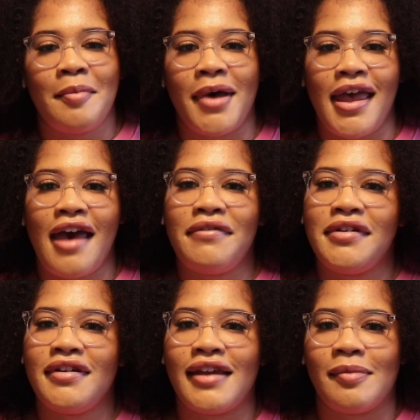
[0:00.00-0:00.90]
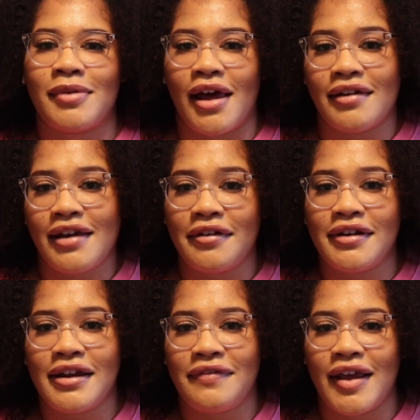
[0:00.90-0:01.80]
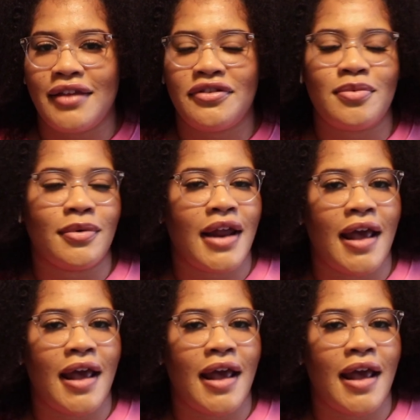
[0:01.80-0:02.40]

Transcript: By having your day blocked out in advance, you won't